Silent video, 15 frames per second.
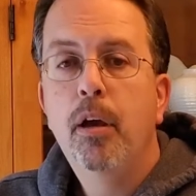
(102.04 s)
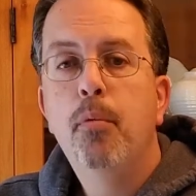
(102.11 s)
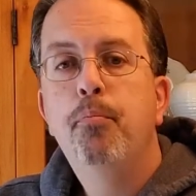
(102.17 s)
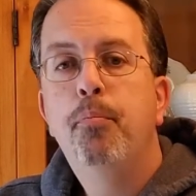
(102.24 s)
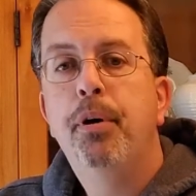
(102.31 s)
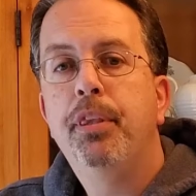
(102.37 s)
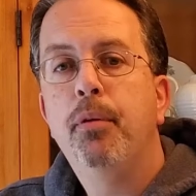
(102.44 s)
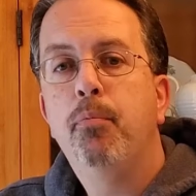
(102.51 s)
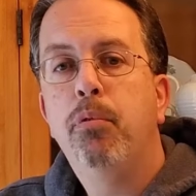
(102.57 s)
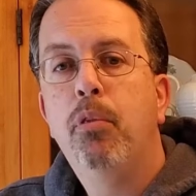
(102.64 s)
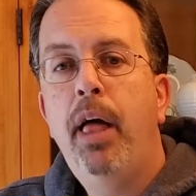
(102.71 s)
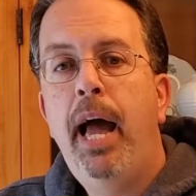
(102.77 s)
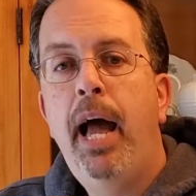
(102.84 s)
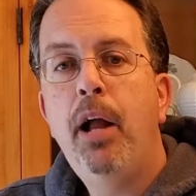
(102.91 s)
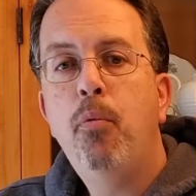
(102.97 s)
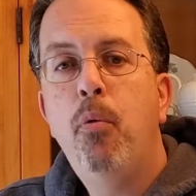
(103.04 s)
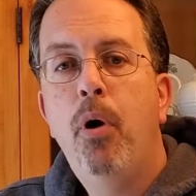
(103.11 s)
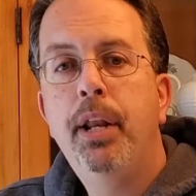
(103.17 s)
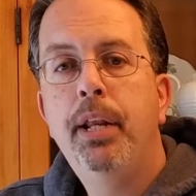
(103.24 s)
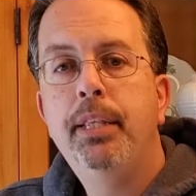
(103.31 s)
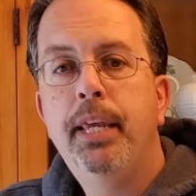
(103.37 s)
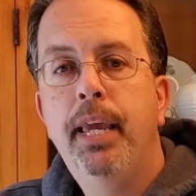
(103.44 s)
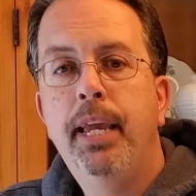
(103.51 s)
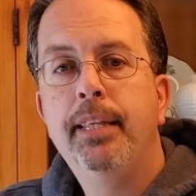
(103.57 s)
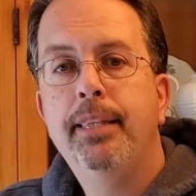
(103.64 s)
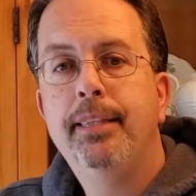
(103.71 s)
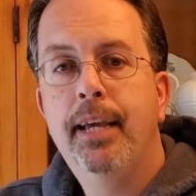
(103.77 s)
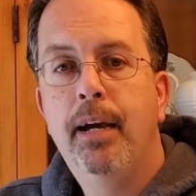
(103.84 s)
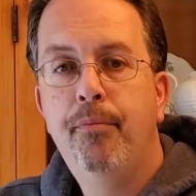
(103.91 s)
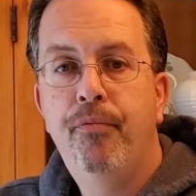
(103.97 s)
But the black water tank
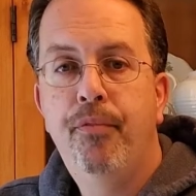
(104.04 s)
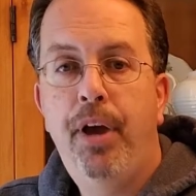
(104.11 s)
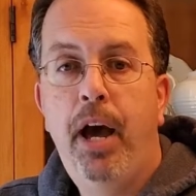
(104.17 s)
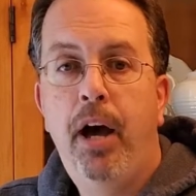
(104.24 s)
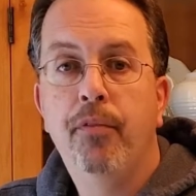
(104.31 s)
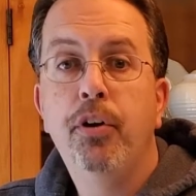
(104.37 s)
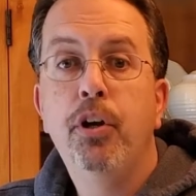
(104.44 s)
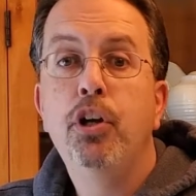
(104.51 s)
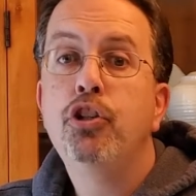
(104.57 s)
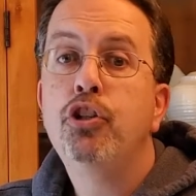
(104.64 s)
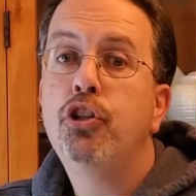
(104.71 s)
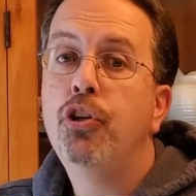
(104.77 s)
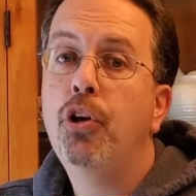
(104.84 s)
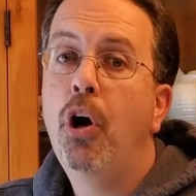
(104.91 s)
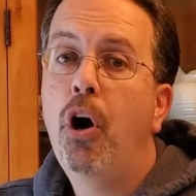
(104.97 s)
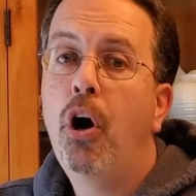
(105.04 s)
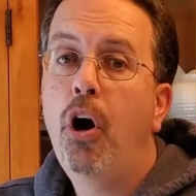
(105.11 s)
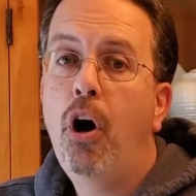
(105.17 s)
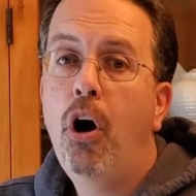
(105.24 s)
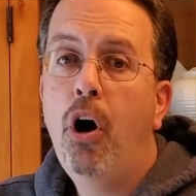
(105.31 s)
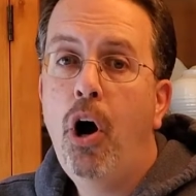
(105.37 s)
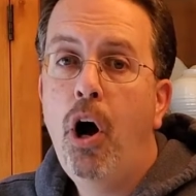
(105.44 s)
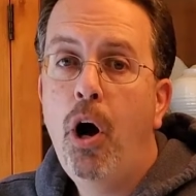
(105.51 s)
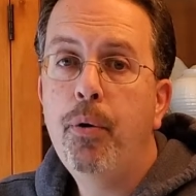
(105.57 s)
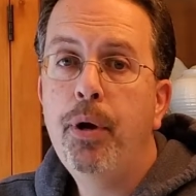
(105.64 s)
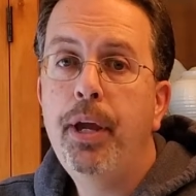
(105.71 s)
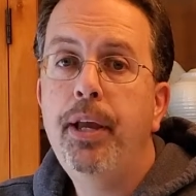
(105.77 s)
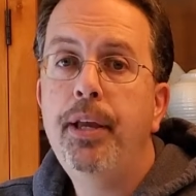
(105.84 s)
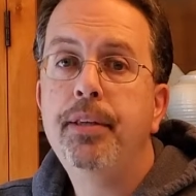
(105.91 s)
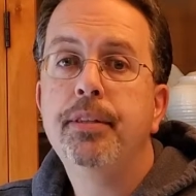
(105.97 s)
dump valve should
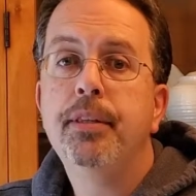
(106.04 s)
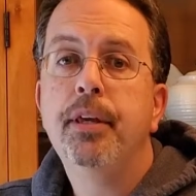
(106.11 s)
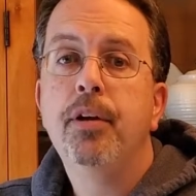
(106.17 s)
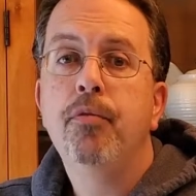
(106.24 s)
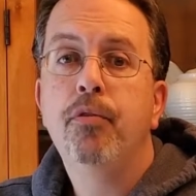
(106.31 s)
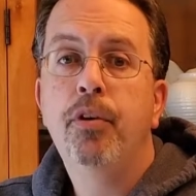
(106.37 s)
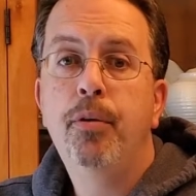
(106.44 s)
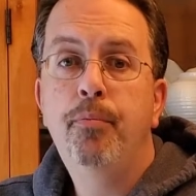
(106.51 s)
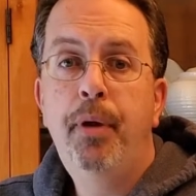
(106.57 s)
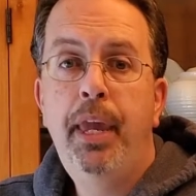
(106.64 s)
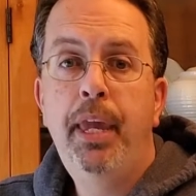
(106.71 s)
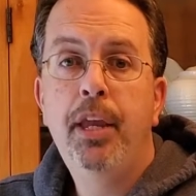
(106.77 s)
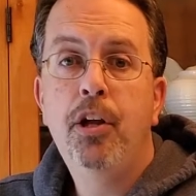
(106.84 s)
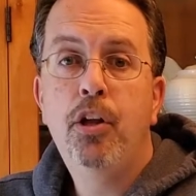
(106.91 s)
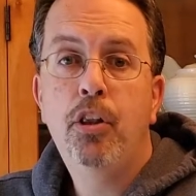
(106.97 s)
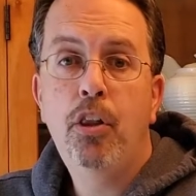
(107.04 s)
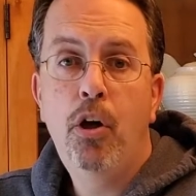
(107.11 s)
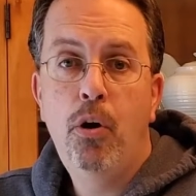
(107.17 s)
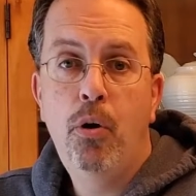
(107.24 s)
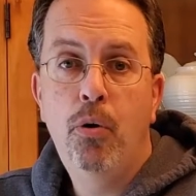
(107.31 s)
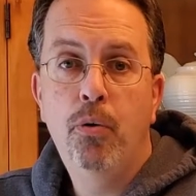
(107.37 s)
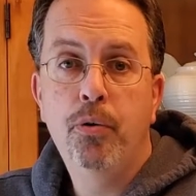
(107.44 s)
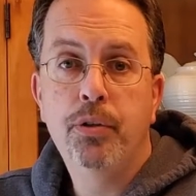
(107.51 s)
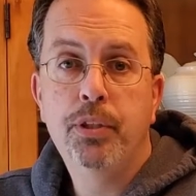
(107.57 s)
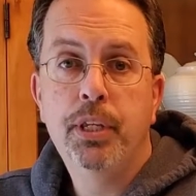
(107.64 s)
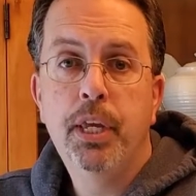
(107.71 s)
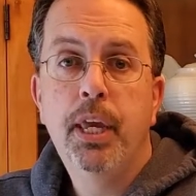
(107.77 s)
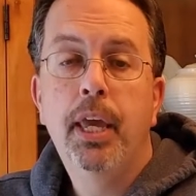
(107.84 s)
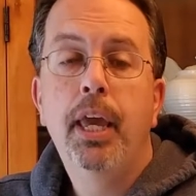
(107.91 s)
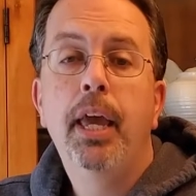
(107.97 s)
always remain closed
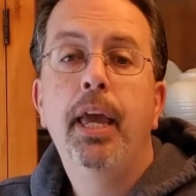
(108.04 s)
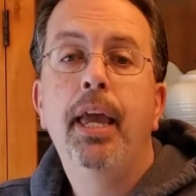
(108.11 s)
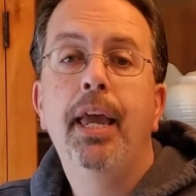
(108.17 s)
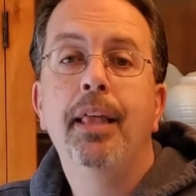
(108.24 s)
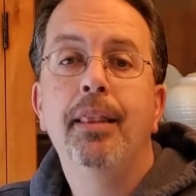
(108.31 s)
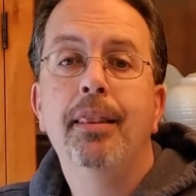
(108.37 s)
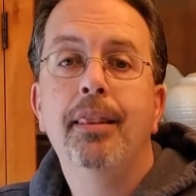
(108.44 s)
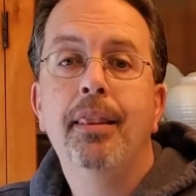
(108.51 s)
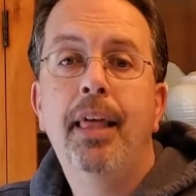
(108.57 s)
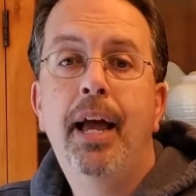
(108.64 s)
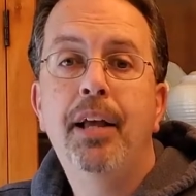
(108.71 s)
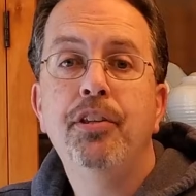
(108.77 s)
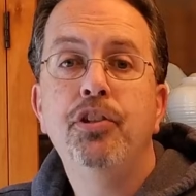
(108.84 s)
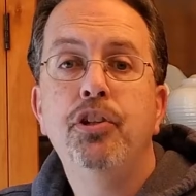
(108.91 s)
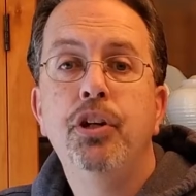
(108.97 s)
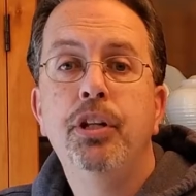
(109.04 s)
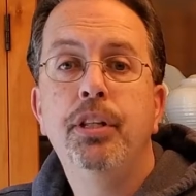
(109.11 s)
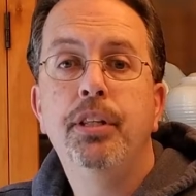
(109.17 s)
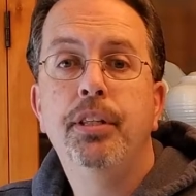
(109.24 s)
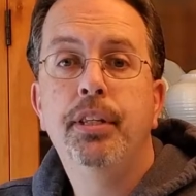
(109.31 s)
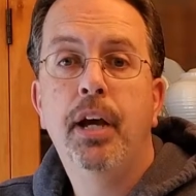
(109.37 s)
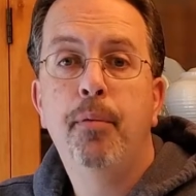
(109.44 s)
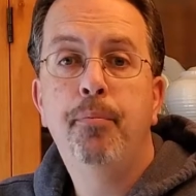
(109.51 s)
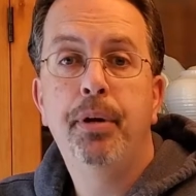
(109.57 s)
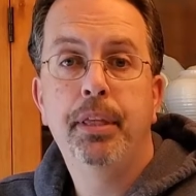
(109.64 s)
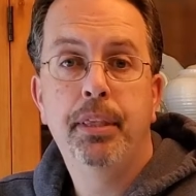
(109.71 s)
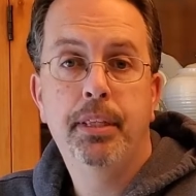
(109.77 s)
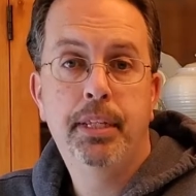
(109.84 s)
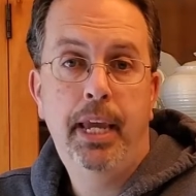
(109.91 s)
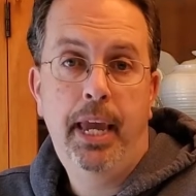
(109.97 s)
unless you're dumping
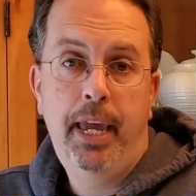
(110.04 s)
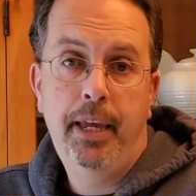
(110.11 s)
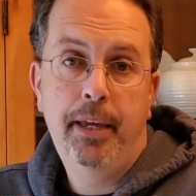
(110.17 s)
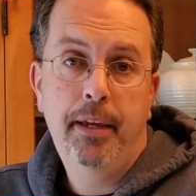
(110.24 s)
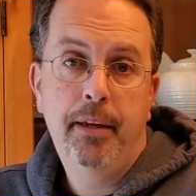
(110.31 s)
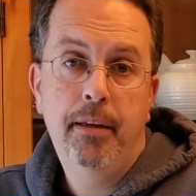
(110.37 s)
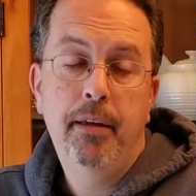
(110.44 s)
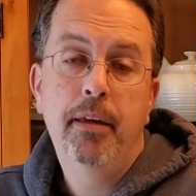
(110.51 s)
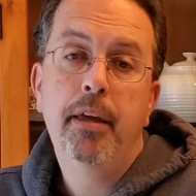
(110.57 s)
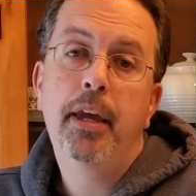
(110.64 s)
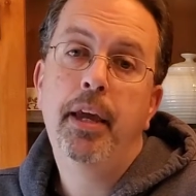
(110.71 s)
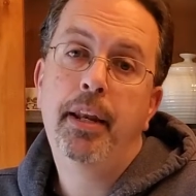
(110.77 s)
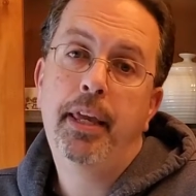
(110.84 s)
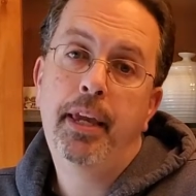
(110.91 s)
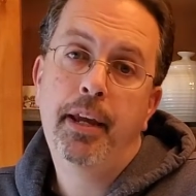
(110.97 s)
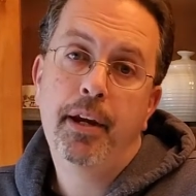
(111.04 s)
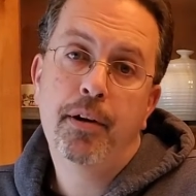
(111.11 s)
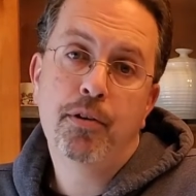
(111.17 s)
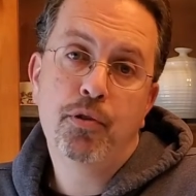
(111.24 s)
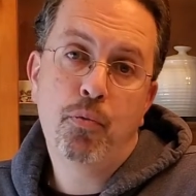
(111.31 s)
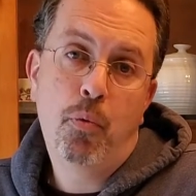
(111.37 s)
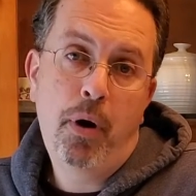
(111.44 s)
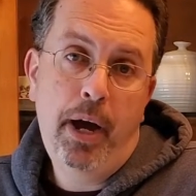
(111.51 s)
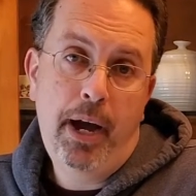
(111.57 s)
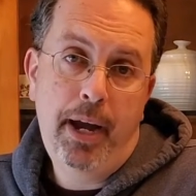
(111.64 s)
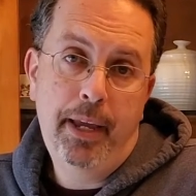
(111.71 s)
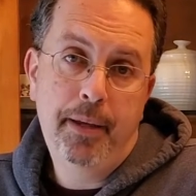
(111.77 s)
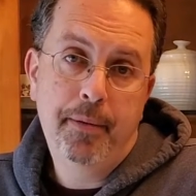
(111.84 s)
the tank. And here's why.